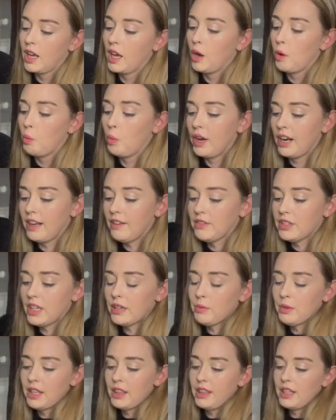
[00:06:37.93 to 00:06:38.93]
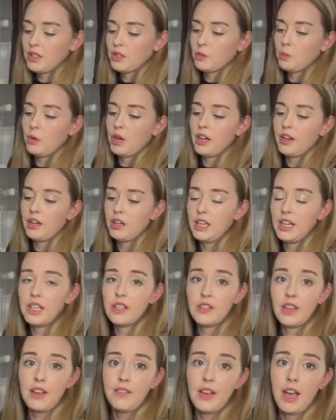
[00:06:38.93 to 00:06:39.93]
What I've done with this water is
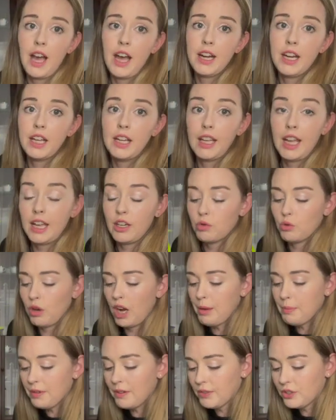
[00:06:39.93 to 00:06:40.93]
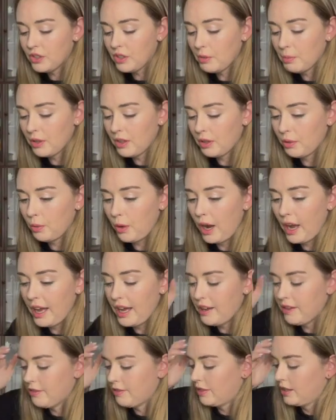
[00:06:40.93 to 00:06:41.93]
I've added a drop of Super
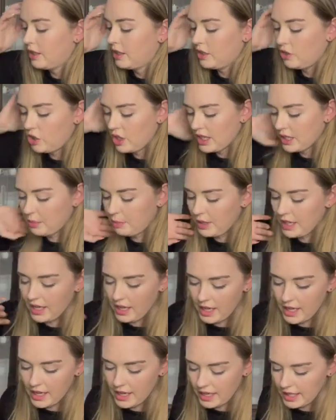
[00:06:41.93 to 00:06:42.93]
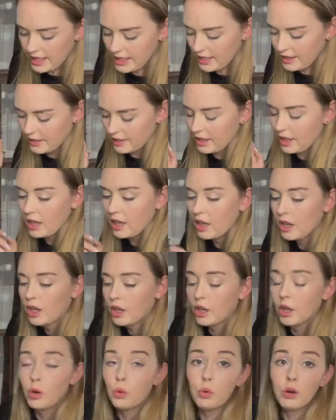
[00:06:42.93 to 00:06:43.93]
Thrive just because
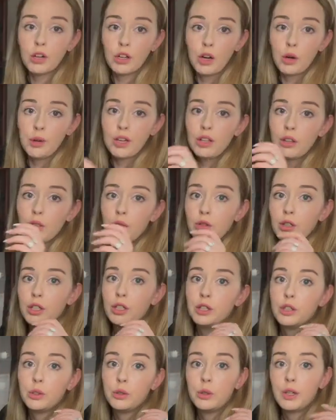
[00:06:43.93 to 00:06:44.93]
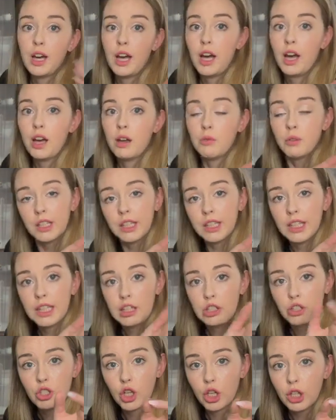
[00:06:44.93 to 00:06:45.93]
we're going through a really
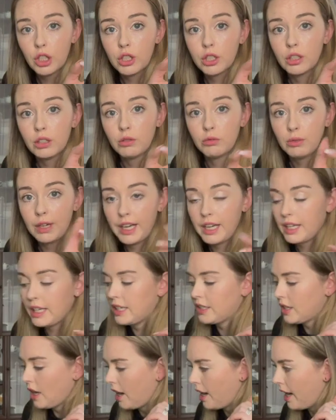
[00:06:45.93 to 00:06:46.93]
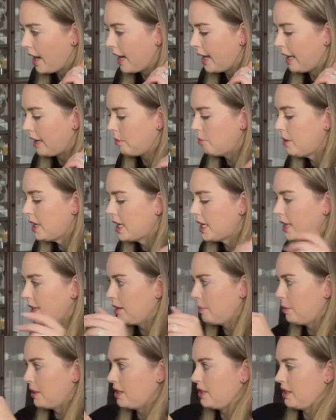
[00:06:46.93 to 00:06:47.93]
dark, rainy time in the
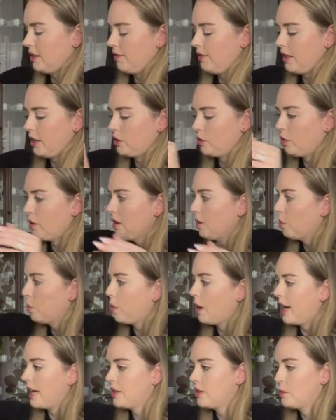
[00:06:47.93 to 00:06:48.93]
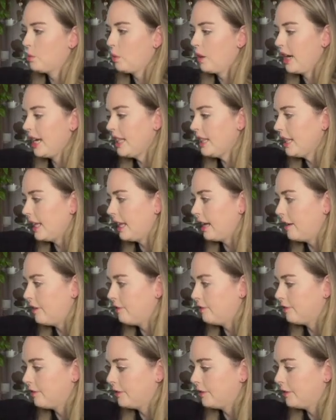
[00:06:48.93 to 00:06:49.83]
Pacific Northwest where I live.